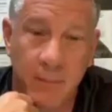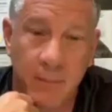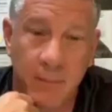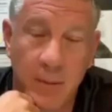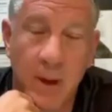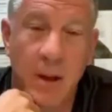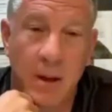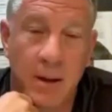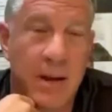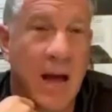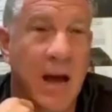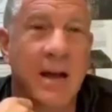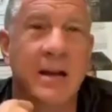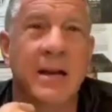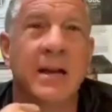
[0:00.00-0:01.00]
Yeah, it
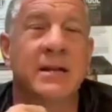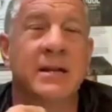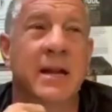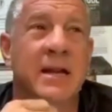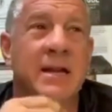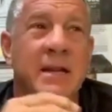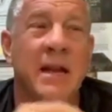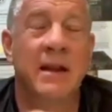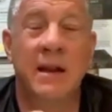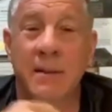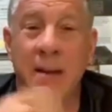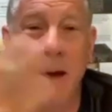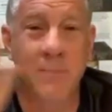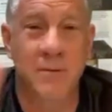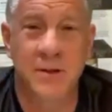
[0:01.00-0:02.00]
is, and I'm
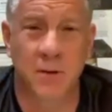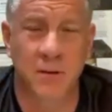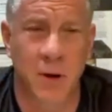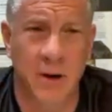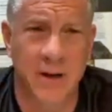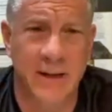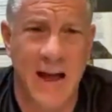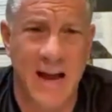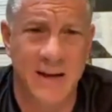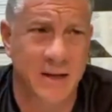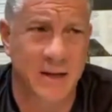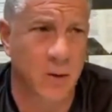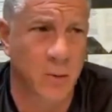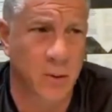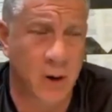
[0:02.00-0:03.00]
still learning that too.
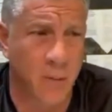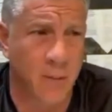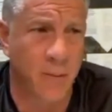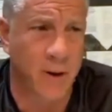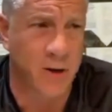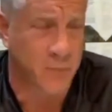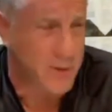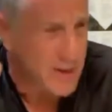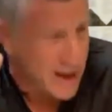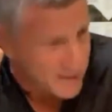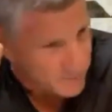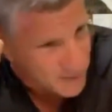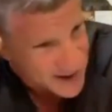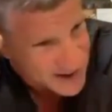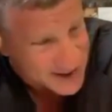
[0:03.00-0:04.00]
Because we have
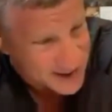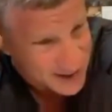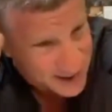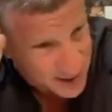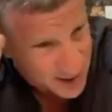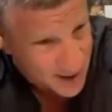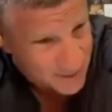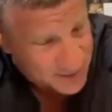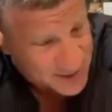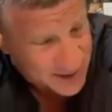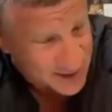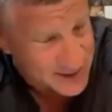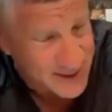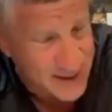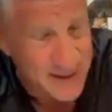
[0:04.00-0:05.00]
fights, and obviously in
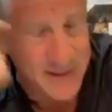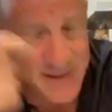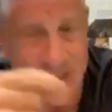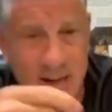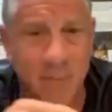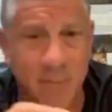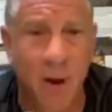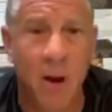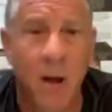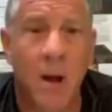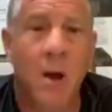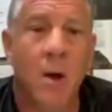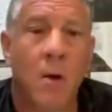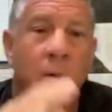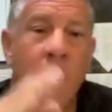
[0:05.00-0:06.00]
Tennessee, but
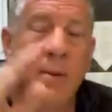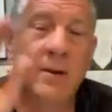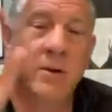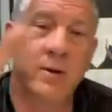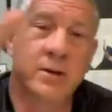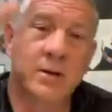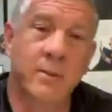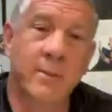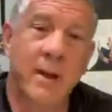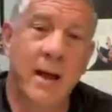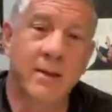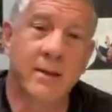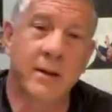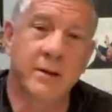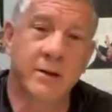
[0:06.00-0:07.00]
we've been doing some down at the
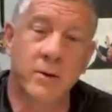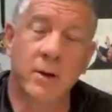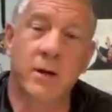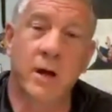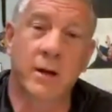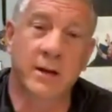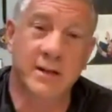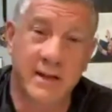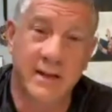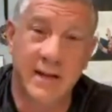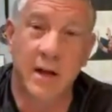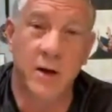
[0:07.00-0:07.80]
Tunica Casino.